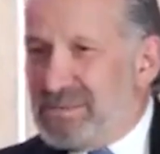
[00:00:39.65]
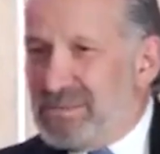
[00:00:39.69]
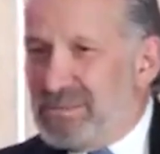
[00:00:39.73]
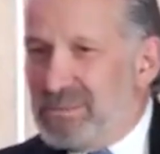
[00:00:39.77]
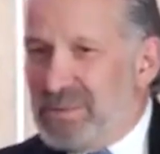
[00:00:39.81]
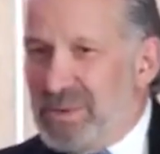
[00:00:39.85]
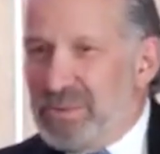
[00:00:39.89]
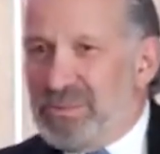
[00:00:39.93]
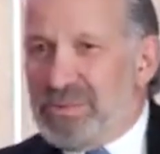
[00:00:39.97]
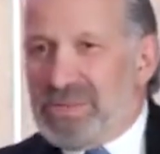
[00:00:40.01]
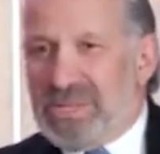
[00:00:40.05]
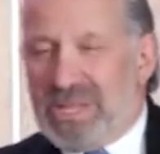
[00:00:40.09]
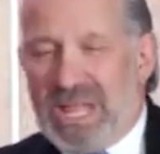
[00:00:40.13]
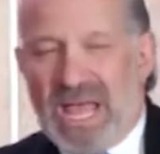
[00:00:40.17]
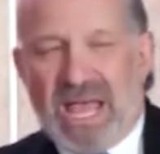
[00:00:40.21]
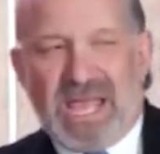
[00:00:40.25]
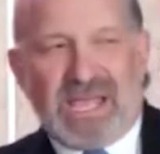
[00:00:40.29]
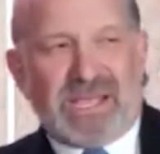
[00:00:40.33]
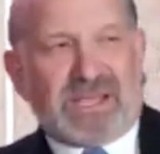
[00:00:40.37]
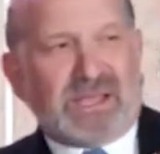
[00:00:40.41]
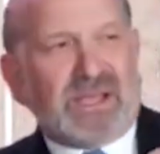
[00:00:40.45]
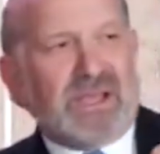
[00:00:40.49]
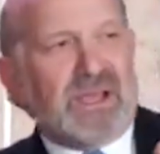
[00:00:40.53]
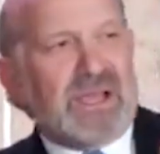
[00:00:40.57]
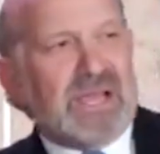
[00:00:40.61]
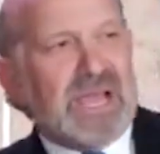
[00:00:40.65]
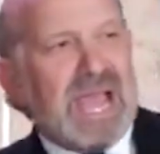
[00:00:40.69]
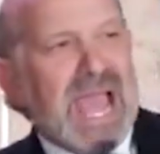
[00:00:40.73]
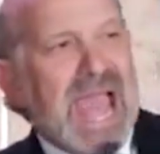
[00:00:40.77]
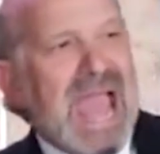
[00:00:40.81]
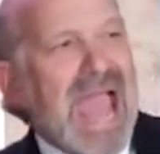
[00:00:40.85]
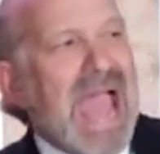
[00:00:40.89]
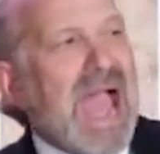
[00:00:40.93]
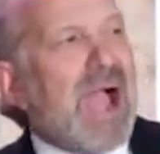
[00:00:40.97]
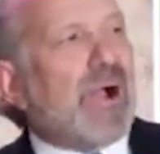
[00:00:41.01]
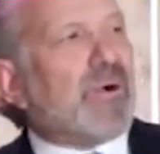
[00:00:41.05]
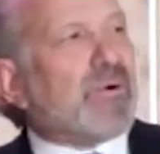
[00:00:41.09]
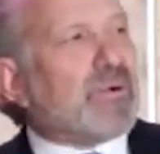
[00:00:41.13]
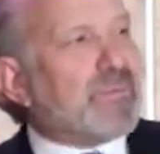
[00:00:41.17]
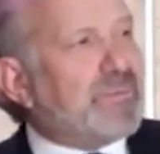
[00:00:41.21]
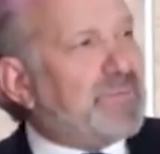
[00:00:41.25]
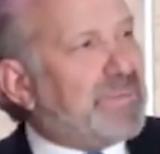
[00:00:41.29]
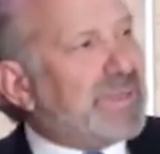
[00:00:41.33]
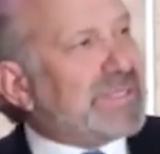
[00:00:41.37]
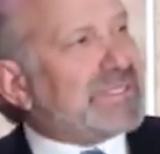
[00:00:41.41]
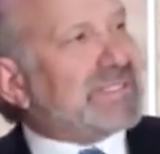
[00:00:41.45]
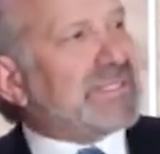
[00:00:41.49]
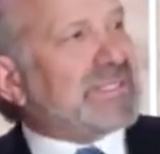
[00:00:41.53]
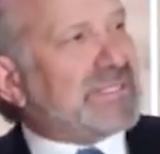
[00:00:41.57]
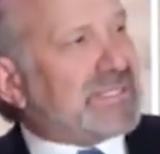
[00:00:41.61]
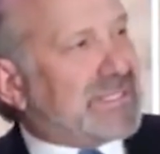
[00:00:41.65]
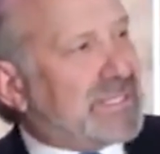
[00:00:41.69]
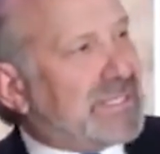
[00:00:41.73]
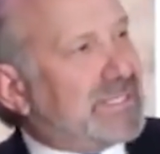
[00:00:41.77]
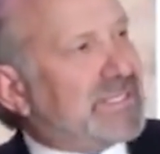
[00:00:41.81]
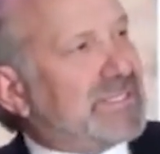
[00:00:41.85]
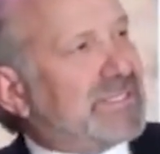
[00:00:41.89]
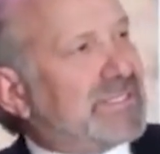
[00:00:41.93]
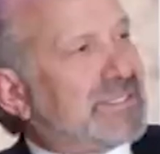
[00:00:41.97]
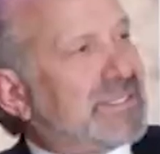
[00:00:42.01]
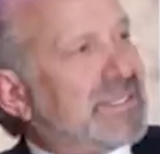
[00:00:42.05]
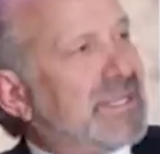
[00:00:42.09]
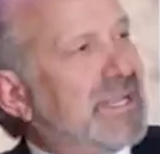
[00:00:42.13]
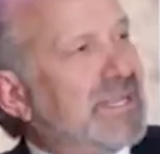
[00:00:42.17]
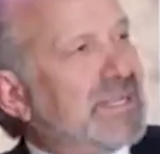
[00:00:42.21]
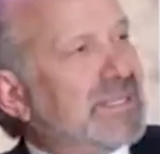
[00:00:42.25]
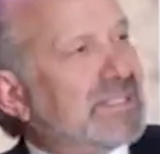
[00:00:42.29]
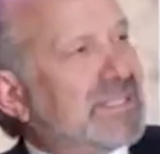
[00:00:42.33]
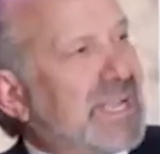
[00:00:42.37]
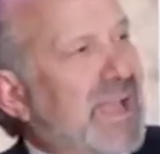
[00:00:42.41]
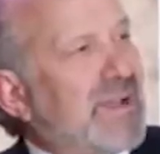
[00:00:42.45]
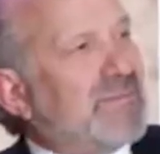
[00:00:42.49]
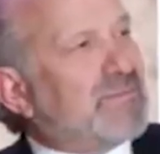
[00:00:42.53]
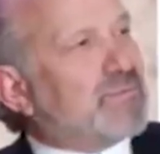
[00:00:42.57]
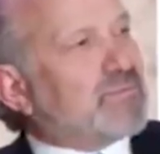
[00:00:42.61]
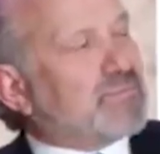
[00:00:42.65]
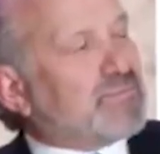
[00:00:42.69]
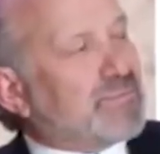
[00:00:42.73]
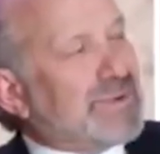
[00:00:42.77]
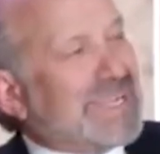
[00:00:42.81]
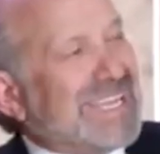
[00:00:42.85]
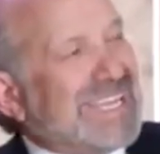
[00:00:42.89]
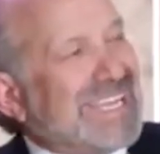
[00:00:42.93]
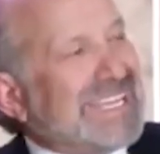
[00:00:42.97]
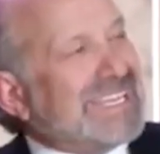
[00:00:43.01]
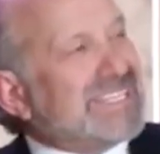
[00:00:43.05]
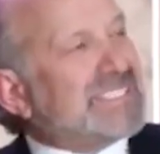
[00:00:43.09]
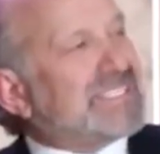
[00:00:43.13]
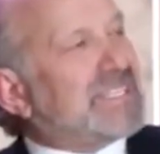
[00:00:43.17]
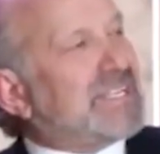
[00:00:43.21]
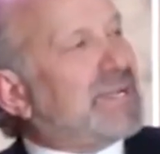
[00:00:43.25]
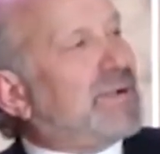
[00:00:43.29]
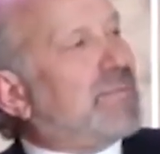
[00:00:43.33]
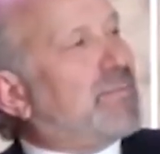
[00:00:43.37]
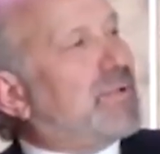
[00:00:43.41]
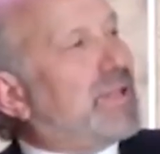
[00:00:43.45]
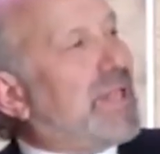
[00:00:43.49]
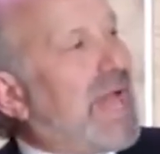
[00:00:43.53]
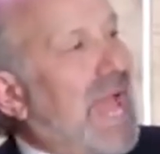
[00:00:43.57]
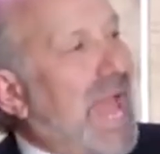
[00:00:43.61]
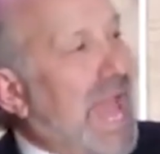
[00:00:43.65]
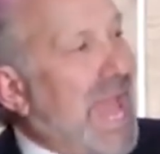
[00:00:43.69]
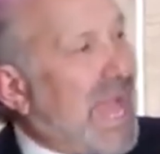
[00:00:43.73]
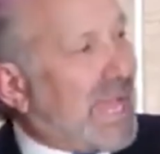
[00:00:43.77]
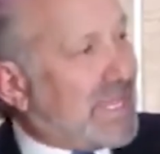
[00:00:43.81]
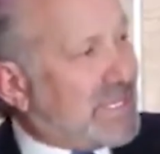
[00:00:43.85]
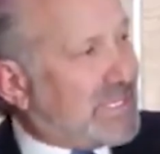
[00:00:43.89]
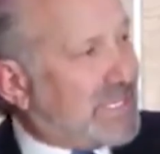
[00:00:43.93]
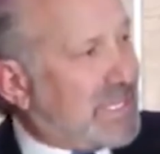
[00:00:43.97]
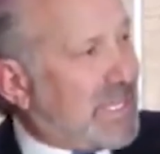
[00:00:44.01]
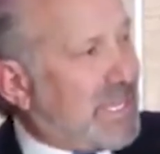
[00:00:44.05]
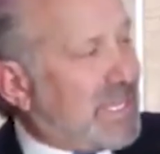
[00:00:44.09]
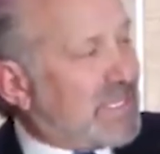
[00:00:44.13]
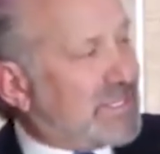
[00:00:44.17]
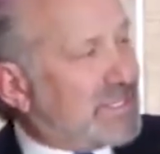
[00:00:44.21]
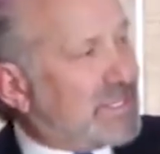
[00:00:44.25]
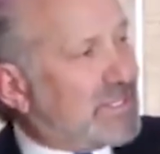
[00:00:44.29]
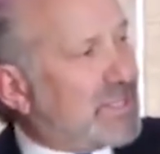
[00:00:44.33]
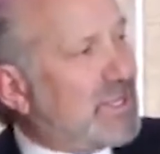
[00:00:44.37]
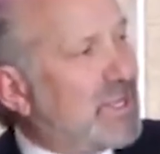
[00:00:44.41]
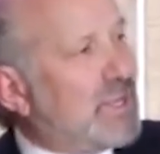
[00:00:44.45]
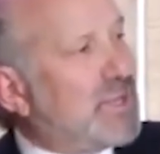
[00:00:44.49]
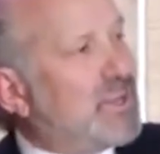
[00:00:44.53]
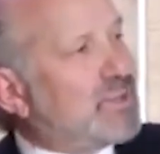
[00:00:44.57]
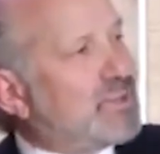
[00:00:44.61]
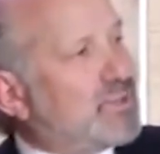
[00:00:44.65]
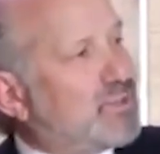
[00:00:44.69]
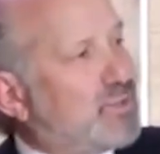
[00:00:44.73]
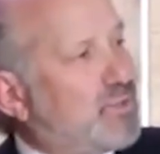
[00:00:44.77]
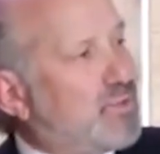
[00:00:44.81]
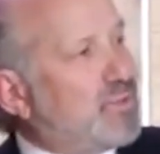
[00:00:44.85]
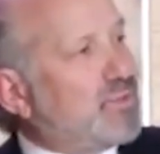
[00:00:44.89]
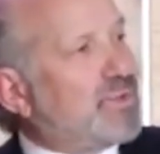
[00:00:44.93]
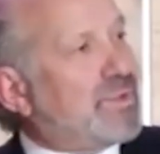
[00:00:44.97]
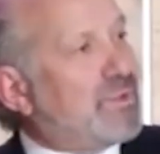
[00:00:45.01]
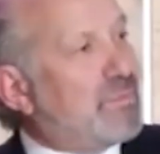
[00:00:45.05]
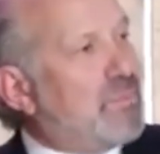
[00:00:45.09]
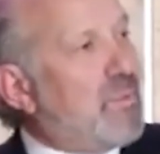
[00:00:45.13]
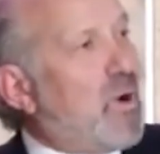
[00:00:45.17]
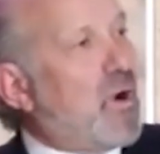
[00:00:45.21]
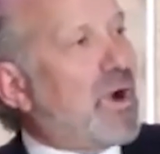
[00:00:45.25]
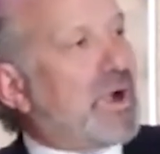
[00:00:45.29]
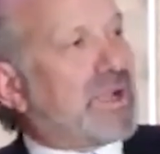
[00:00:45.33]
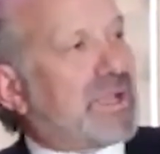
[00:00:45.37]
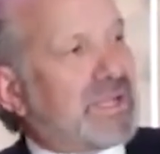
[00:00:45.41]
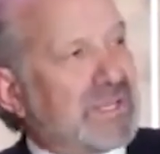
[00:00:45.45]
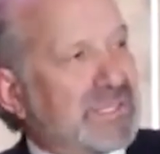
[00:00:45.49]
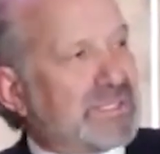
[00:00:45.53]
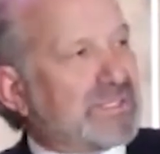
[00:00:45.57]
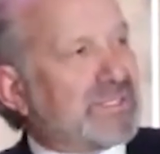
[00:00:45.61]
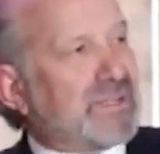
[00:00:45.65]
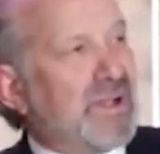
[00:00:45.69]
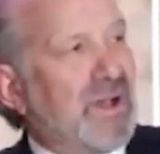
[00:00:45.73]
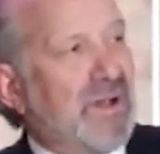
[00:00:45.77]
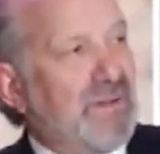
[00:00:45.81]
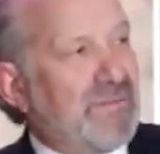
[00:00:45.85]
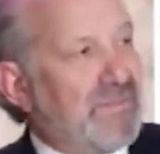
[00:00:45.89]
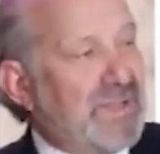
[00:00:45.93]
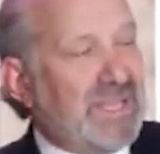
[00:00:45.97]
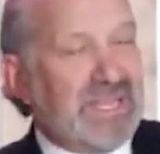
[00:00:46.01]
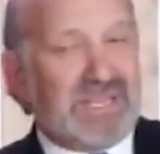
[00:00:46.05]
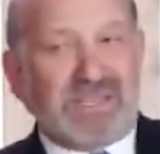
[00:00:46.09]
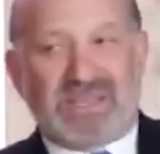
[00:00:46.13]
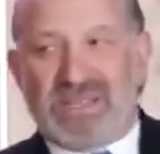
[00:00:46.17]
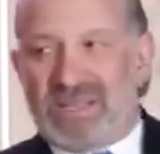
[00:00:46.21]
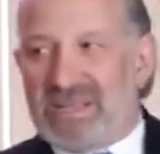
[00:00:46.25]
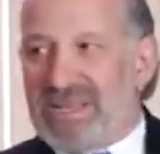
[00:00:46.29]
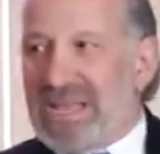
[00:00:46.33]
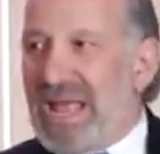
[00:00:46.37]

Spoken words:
We would like our businesses to have reasonable access to the markets of India.